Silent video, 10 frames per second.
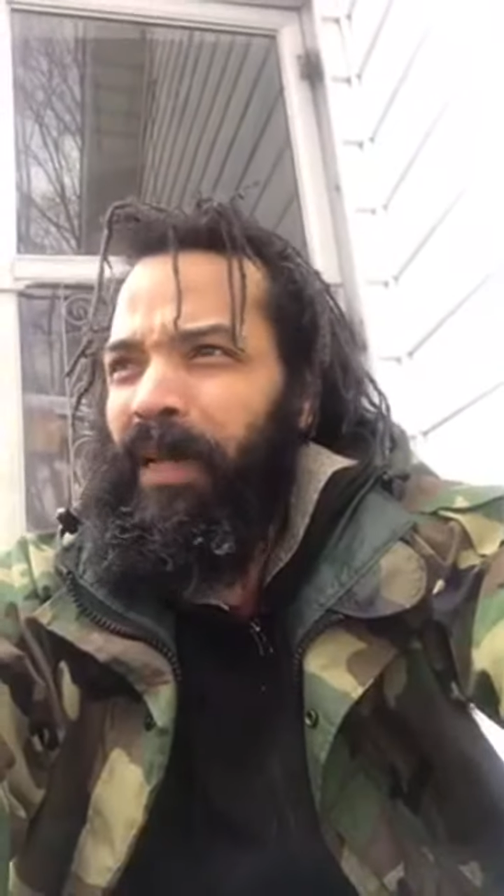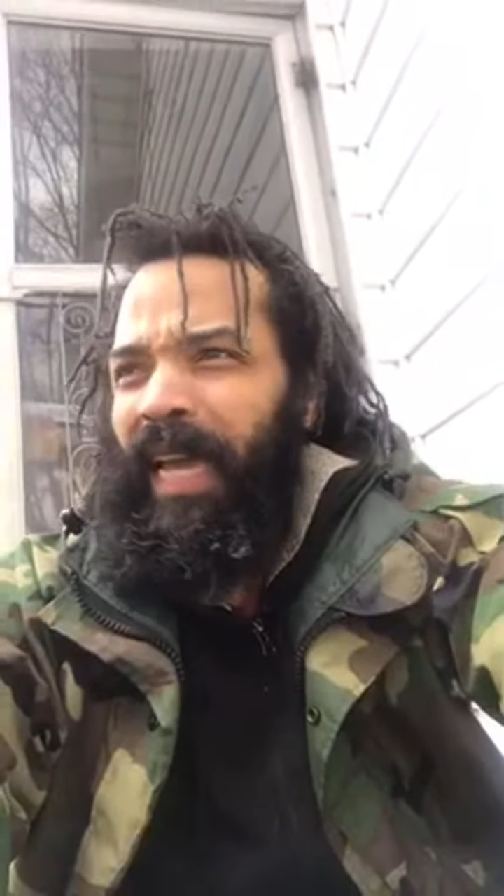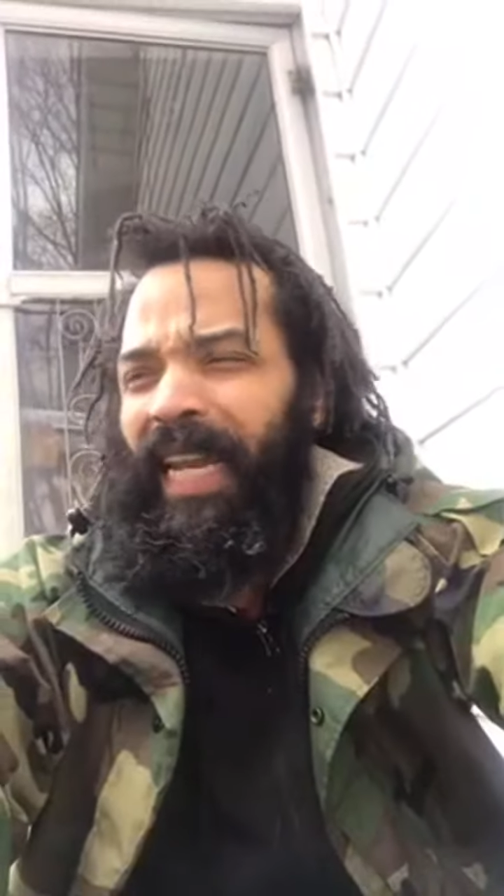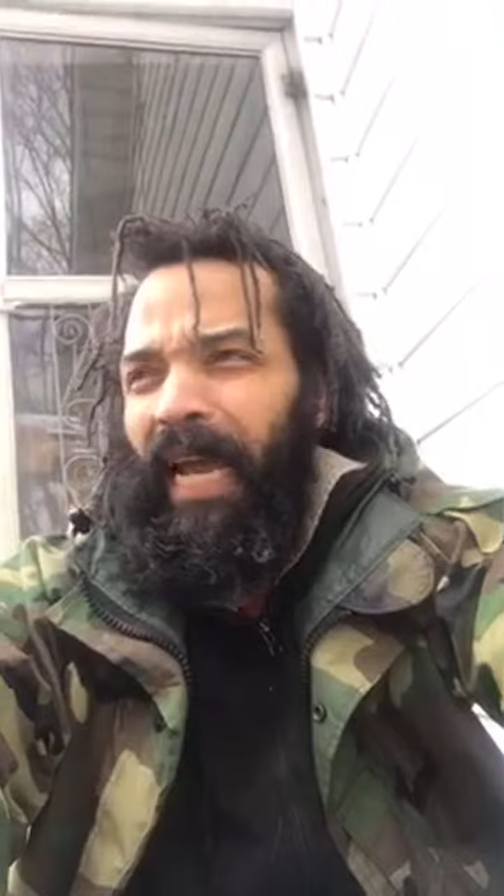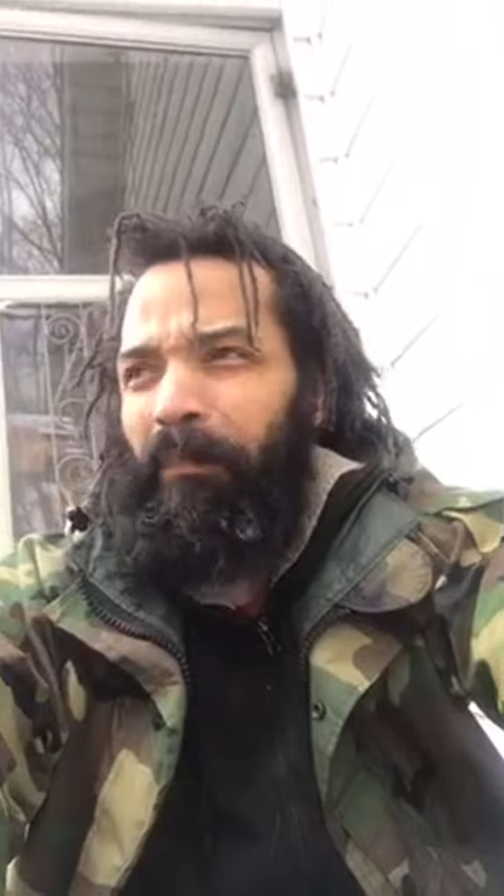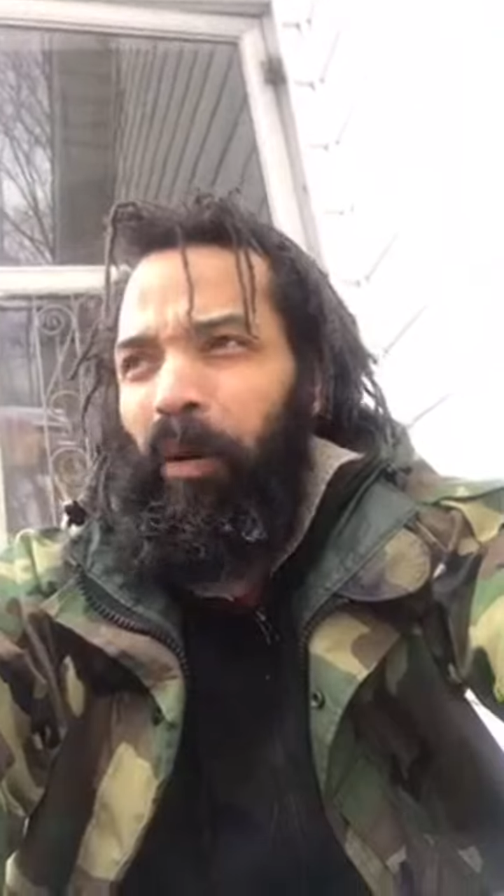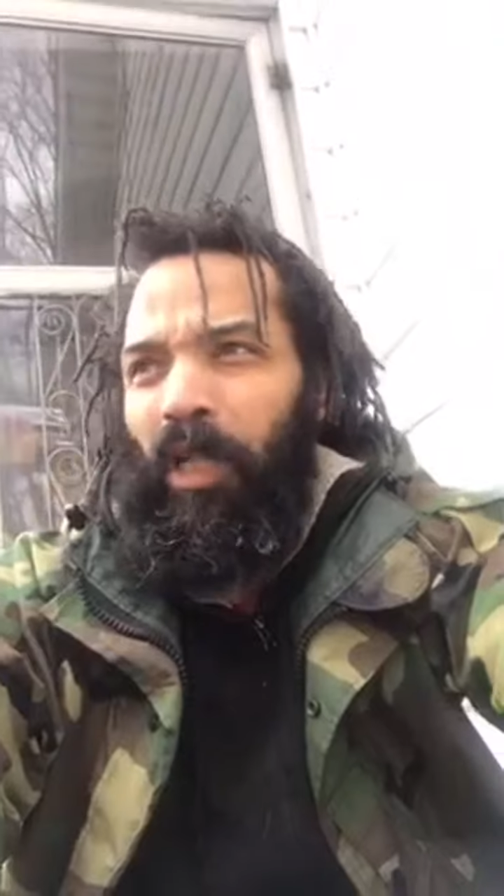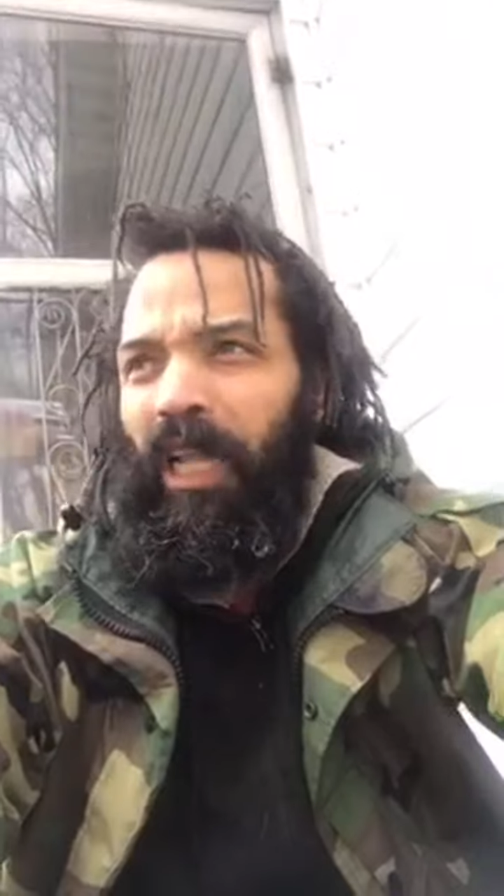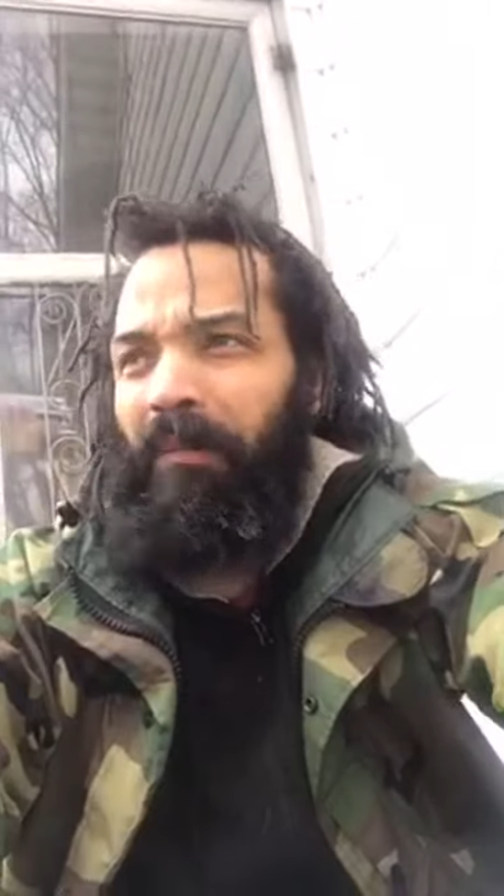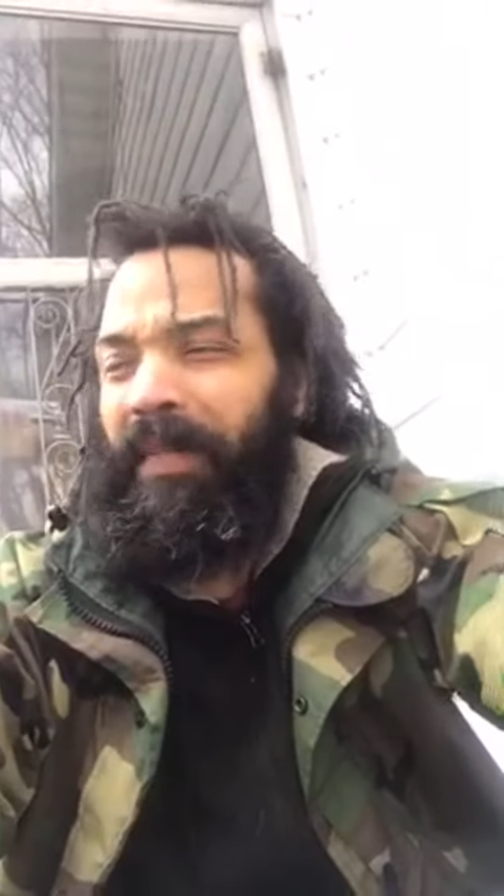and I
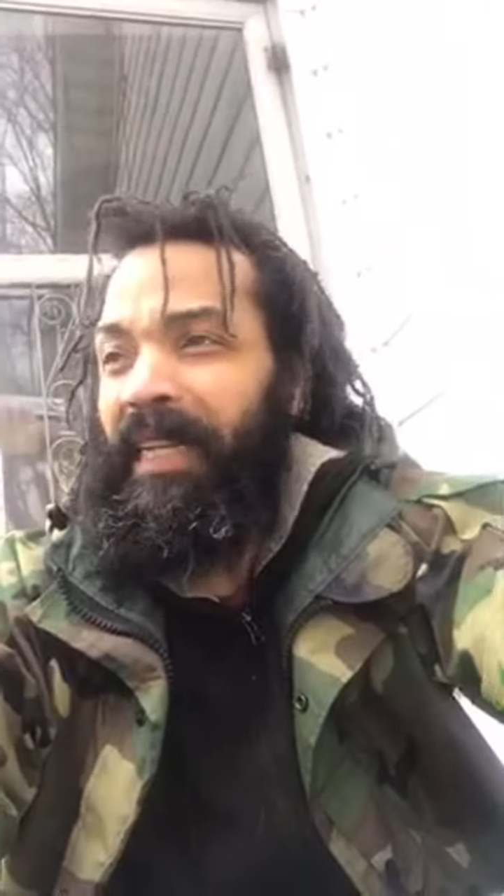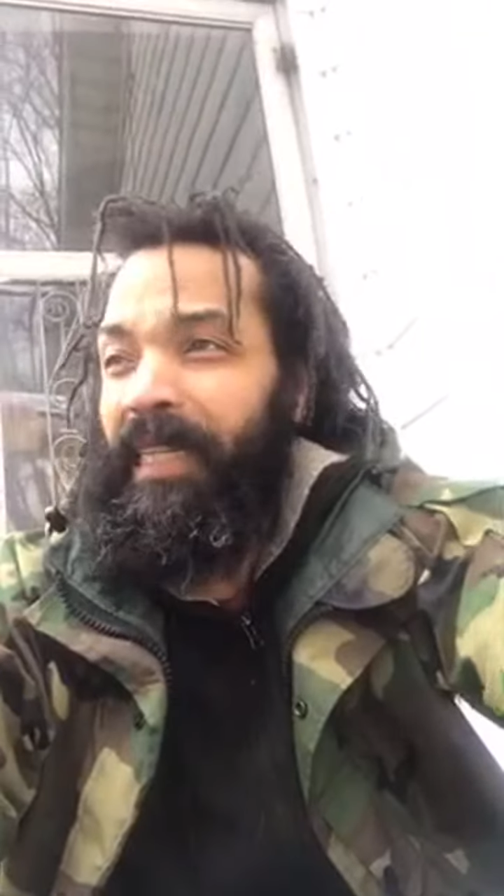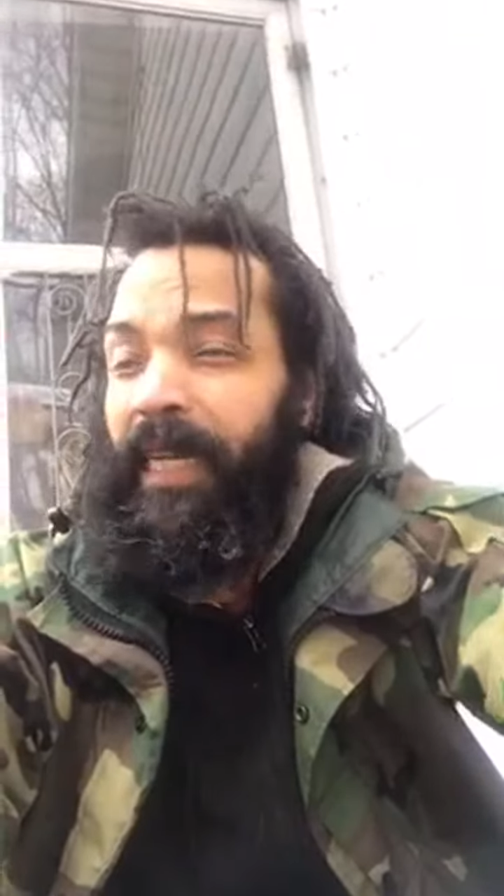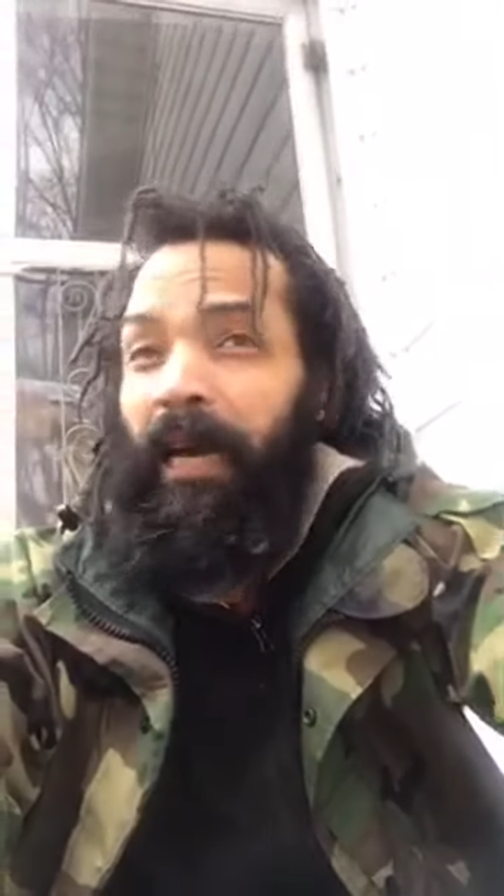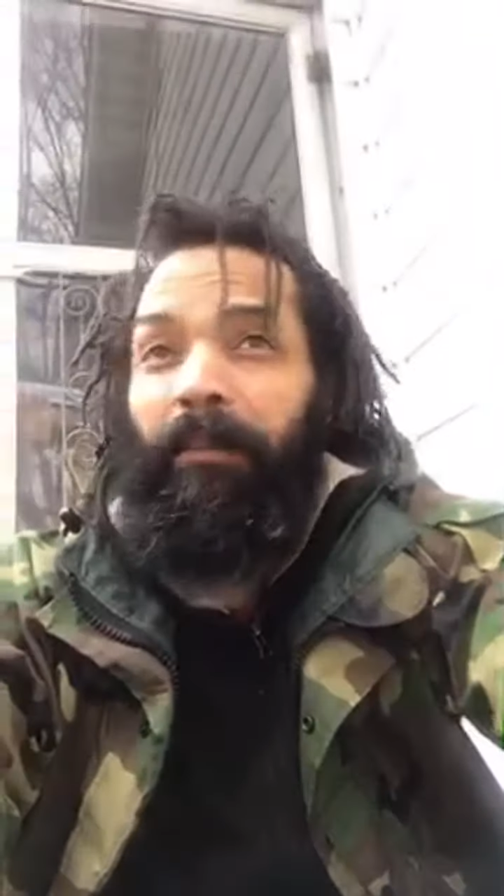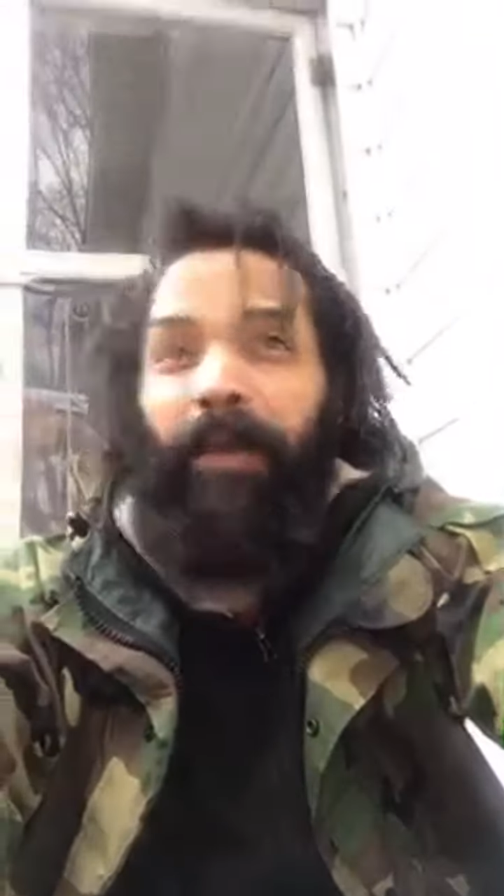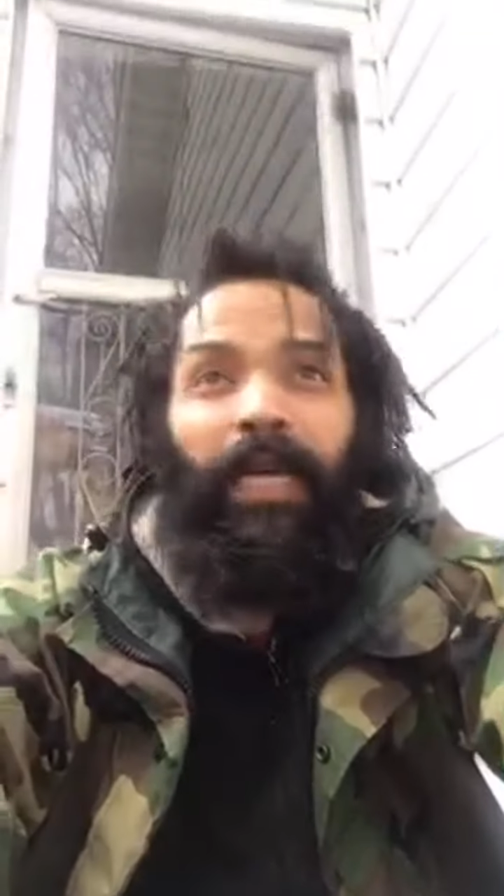pull up then dip,